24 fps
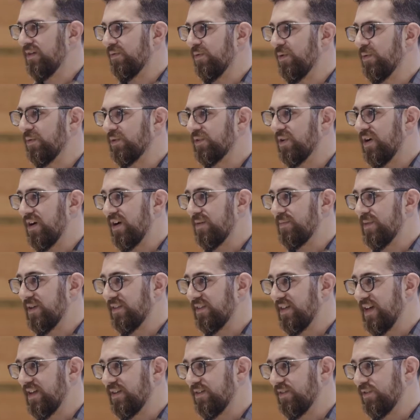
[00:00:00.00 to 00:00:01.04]
We won't talk
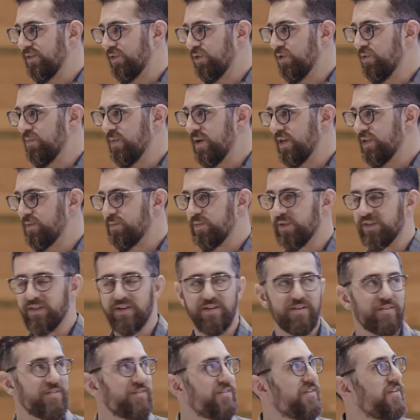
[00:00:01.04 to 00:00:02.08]
about that too much, but
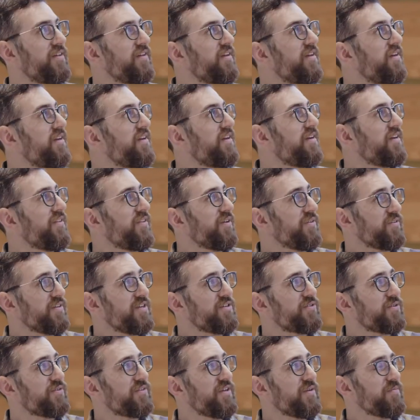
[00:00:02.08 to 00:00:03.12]
there's an
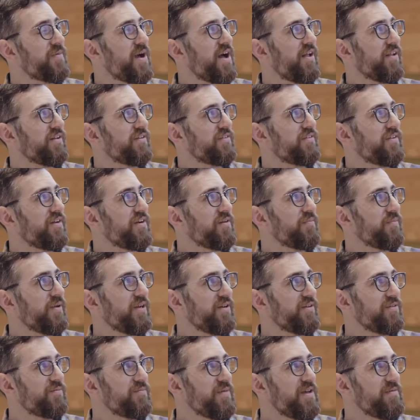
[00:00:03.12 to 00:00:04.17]
interesting balance there,
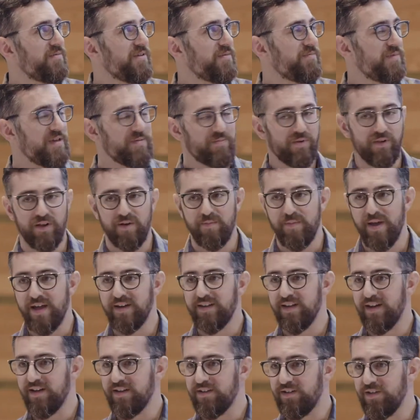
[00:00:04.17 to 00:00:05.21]
because maybe people are
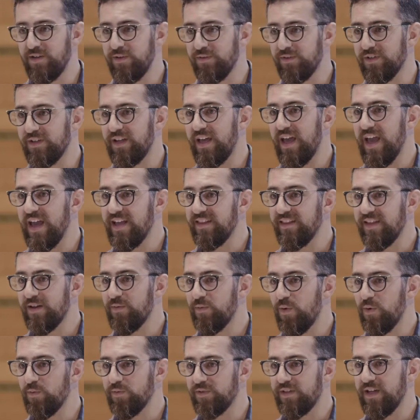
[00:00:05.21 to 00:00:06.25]
mandated to use it and they
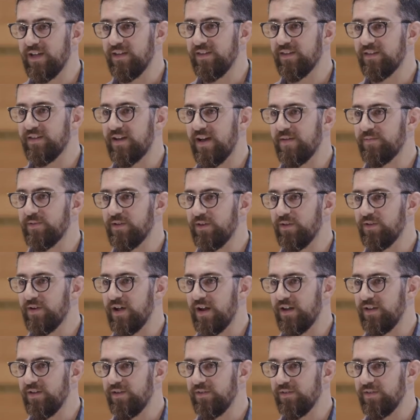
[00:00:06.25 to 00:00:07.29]
won't take the time to learn
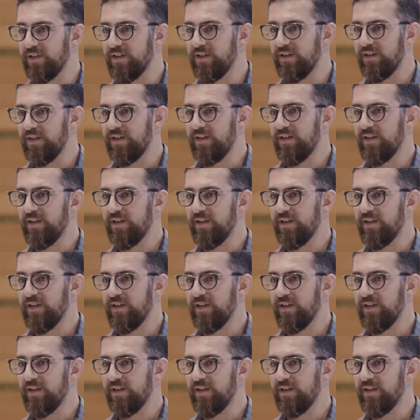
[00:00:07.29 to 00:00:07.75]
how to use it,